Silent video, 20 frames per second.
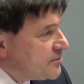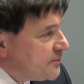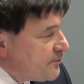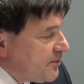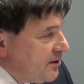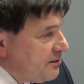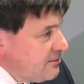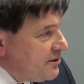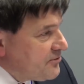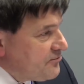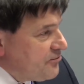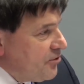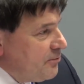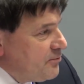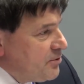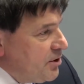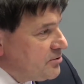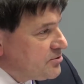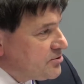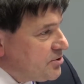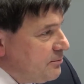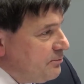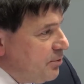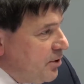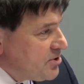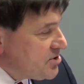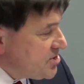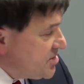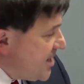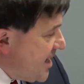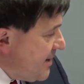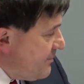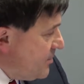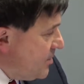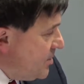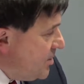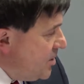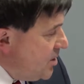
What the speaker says: the period from YALTA and POTSDAM